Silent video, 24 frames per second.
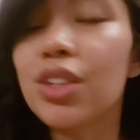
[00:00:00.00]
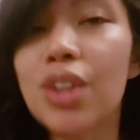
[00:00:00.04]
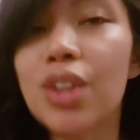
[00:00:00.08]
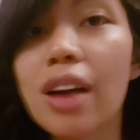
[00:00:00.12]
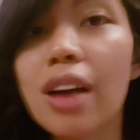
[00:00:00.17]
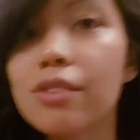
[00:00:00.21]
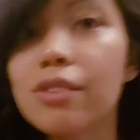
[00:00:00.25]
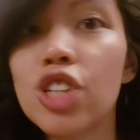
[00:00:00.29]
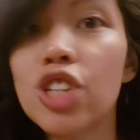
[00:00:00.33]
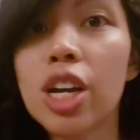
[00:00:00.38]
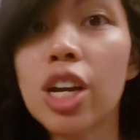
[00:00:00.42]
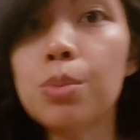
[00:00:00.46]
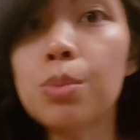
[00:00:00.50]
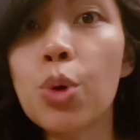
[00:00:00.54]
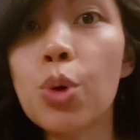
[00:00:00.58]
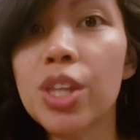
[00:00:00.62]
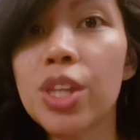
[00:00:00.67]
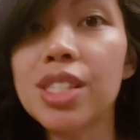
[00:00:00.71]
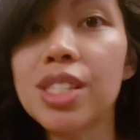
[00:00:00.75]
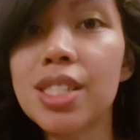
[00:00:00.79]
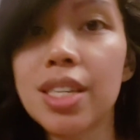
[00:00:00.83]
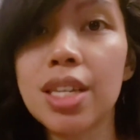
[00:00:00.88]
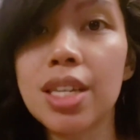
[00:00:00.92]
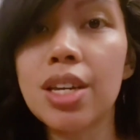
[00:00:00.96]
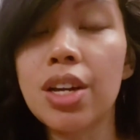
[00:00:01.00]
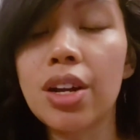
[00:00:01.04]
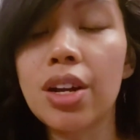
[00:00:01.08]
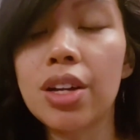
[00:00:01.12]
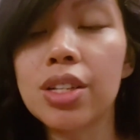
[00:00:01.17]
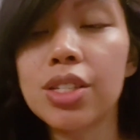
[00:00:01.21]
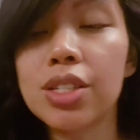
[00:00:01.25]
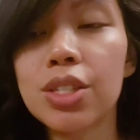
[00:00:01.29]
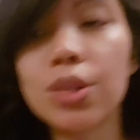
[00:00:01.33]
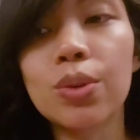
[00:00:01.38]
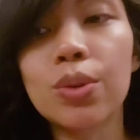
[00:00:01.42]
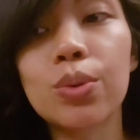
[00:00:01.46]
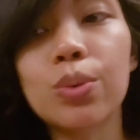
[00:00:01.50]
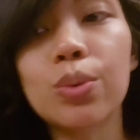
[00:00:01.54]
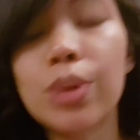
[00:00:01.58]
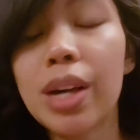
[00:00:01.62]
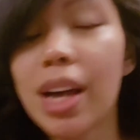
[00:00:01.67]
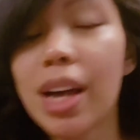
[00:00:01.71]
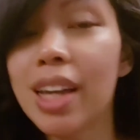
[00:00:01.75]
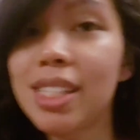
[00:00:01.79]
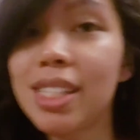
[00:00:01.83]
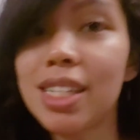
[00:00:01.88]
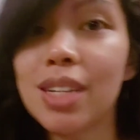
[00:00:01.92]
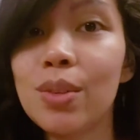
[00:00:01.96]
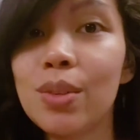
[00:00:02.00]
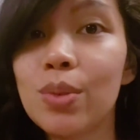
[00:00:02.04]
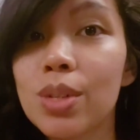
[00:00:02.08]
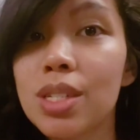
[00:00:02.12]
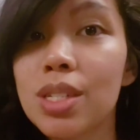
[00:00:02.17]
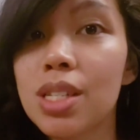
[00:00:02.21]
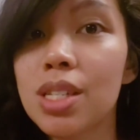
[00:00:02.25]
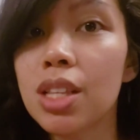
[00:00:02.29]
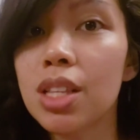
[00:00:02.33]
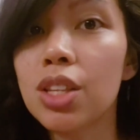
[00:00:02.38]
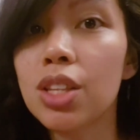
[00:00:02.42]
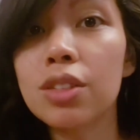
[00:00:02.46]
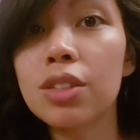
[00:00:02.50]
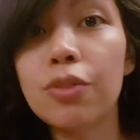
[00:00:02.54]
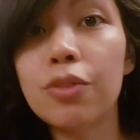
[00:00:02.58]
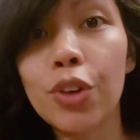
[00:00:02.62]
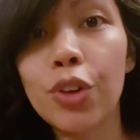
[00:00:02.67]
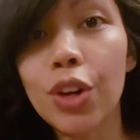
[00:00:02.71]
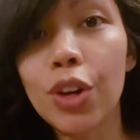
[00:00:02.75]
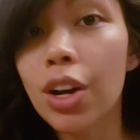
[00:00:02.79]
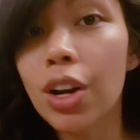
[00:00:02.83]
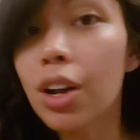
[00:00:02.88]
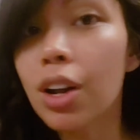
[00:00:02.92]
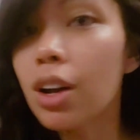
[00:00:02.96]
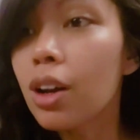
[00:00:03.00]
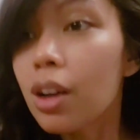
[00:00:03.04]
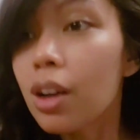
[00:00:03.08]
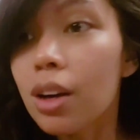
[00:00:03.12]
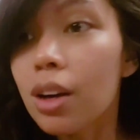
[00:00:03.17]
you have checkpoints here. So what I did was I looked for